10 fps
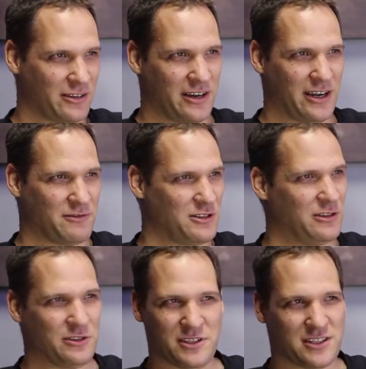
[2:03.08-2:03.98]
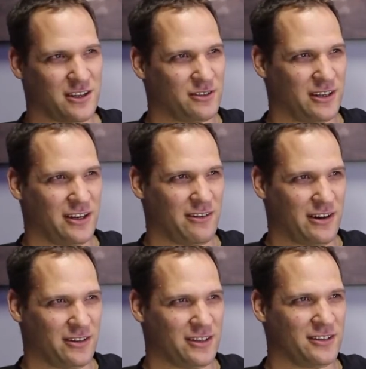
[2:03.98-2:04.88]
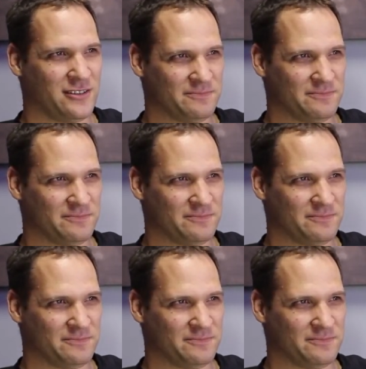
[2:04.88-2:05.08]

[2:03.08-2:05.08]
out creative solutions how to get around it.